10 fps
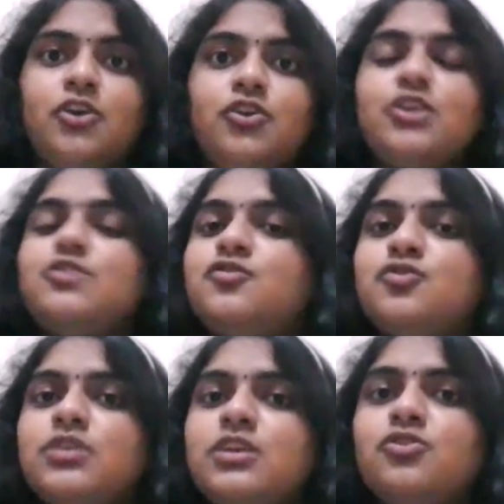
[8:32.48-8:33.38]
You're a
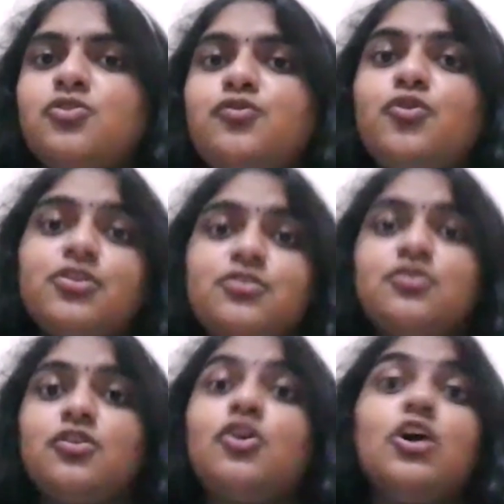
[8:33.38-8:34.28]
student who
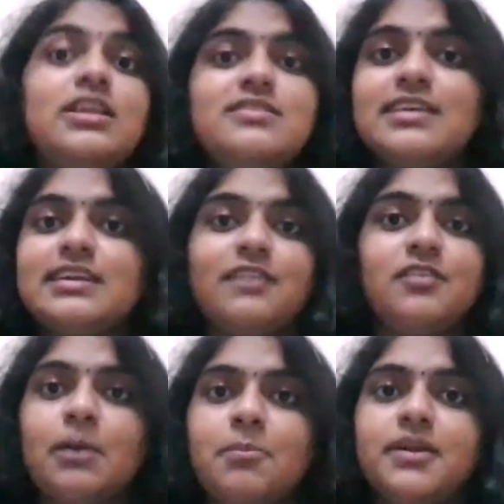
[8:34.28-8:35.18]
focuses on holistic
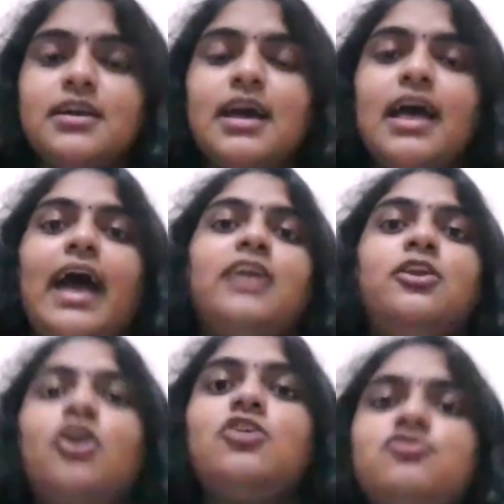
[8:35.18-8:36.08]
development
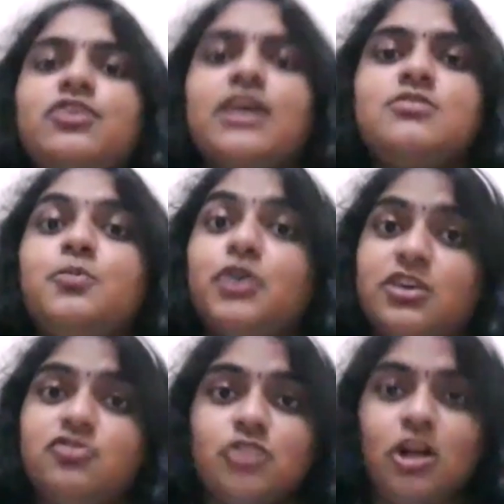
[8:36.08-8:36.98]
and not just
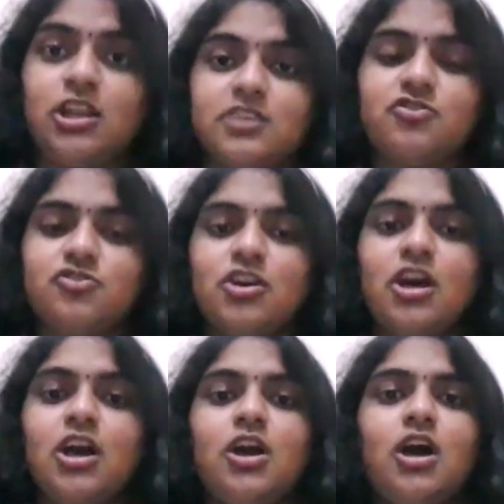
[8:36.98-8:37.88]
bookish knowledge.
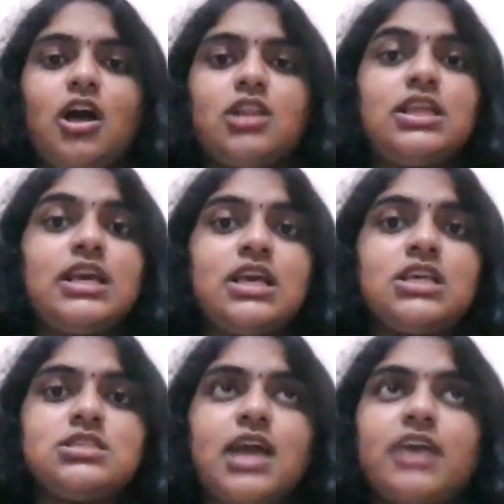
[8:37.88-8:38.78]

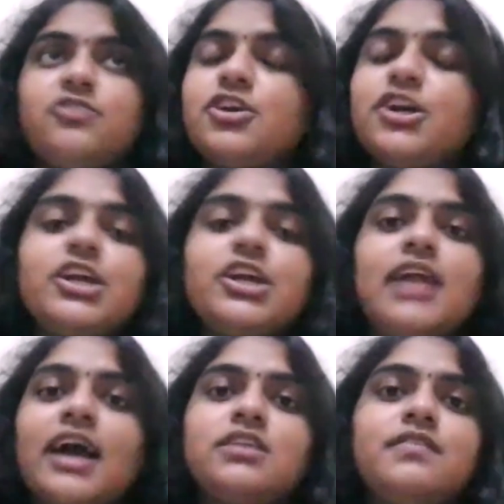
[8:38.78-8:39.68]
These
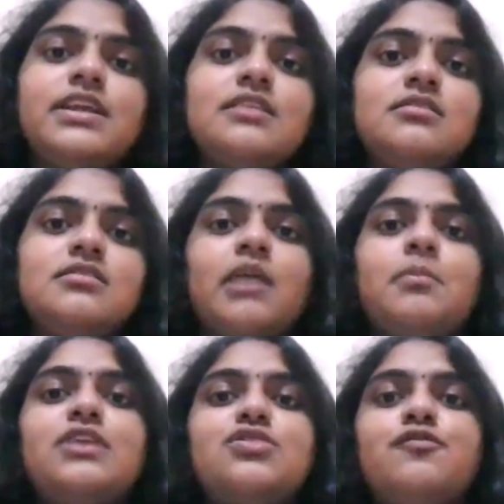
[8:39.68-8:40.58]
extracurricular activities can
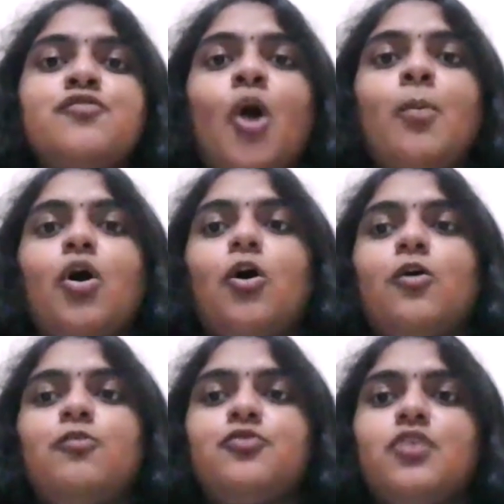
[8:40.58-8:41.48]
be in the form
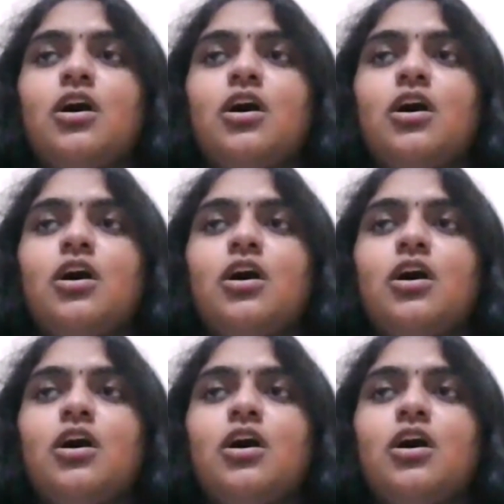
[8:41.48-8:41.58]
of